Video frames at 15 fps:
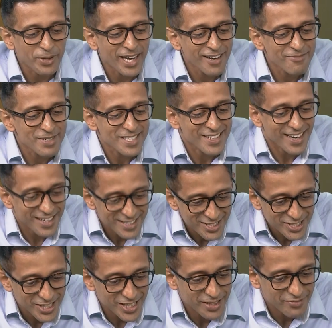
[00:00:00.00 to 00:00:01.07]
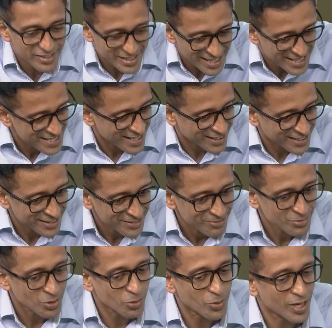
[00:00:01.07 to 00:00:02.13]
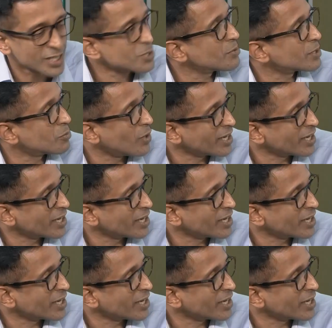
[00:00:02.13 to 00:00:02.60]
we have Ms. Rashi Vidyasagar, who works with